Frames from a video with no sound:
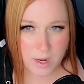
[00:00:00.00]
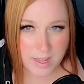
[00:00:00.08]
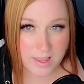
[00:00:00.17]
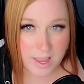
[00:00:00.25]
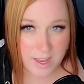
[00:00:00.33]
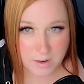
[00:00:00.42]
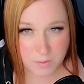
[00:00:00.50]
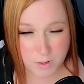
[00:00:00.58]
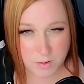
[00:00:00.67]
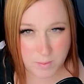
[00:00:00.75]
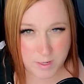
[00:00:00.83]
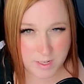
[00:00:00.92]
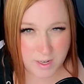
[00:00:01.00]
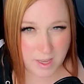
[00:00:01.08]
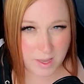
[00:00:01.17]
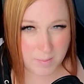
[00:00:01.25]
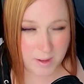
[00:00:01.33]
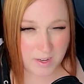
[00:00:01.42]
at the end, we're going to be
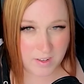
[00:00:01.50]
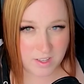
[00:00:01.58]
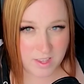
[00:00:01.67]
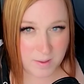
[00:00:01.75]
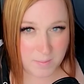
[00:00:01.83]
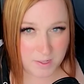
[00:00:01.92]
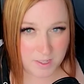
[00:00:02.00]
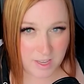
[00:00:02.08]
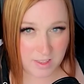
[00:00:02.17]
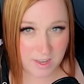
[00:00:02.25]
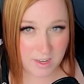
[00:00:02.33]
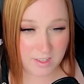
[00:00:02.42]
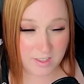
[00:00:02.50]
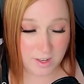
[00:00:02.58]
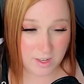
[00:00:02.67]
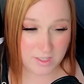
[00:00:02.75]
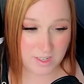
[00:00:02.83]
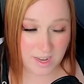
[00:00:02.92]
talking about the building that
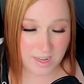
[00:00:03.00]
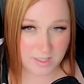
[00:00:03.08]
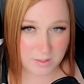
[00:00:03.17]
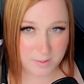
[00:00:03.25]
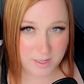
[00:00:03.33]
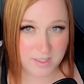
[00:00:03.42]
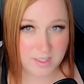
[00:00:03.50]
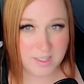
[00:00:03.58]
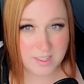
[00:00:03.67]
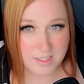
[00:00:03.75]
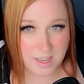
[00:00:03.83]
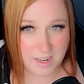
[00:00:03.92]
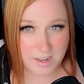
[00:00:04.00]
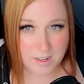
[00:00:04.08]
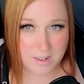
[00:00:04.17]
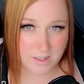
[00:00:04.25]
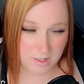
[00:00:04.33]
unlocks enhancement later.